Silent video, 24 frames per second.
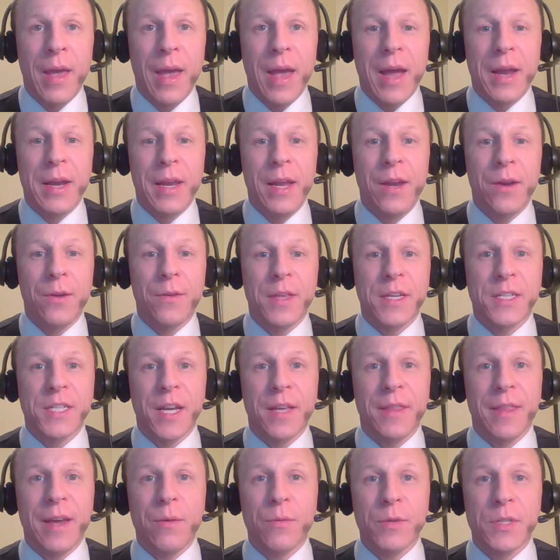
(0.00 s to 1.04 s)
And here they
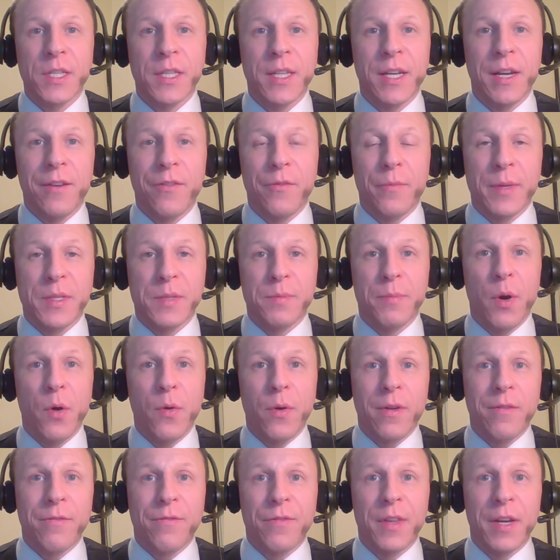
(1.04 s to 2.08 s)
say that wasn't the government's
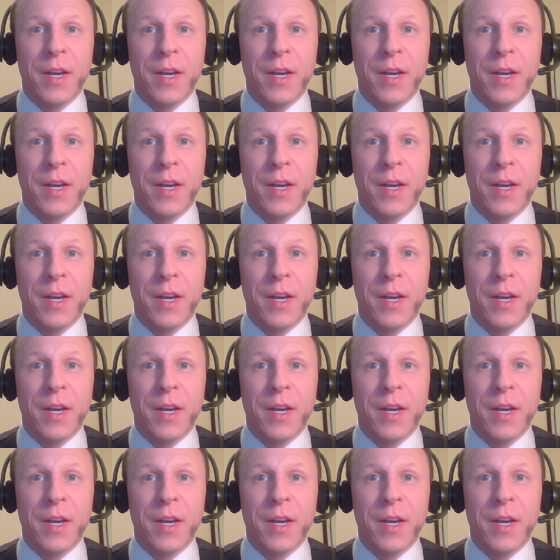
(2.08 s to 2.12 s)
motive.